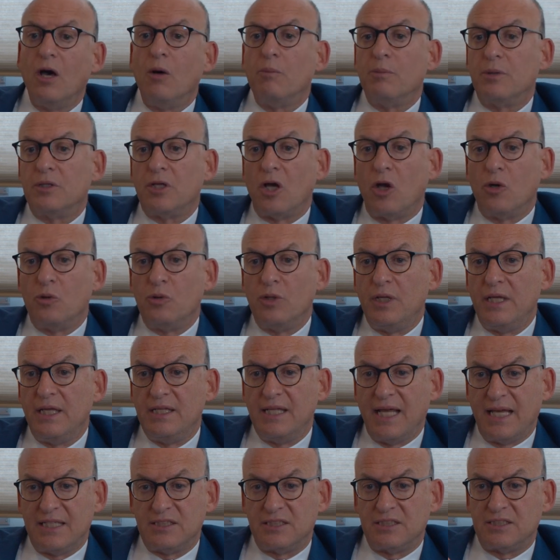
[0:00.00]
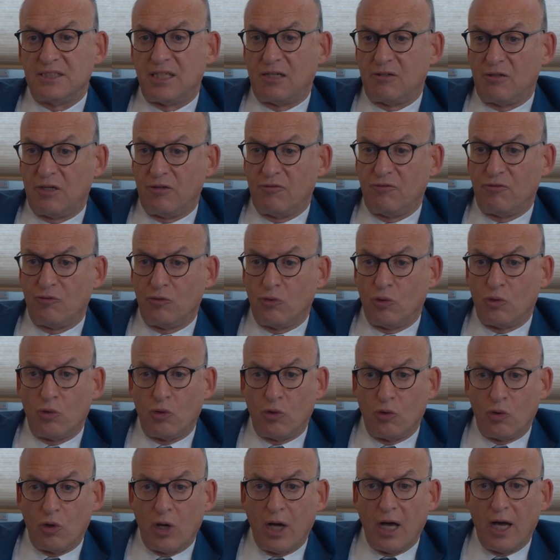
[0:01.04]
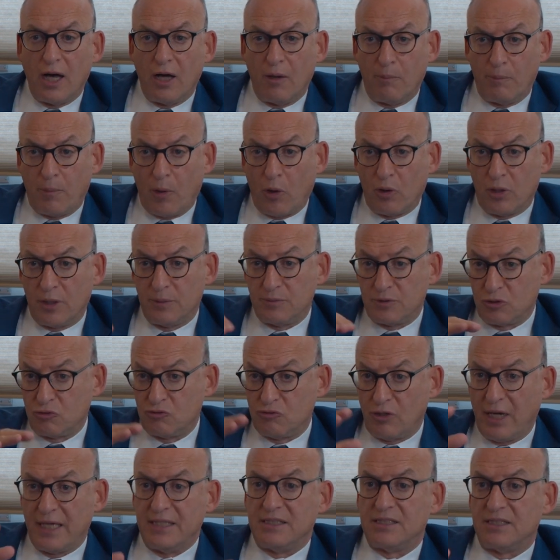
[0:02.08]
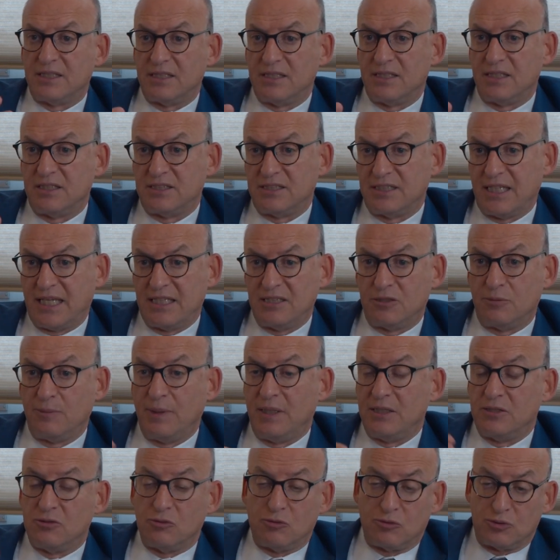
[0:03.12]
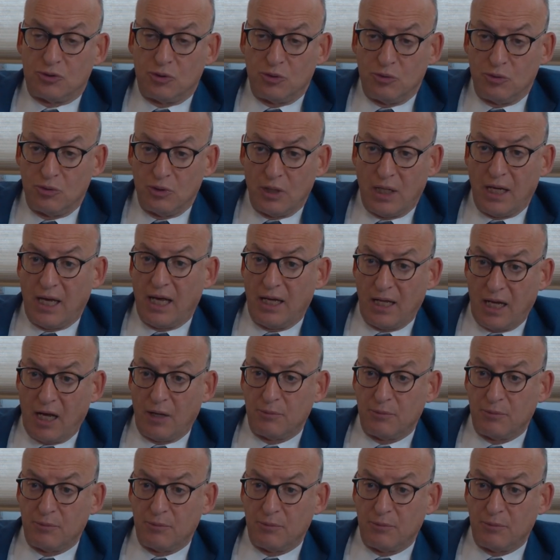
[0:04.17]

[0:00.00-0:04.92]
but only necessary for uh, polyps greater than a centimetre or two, uh,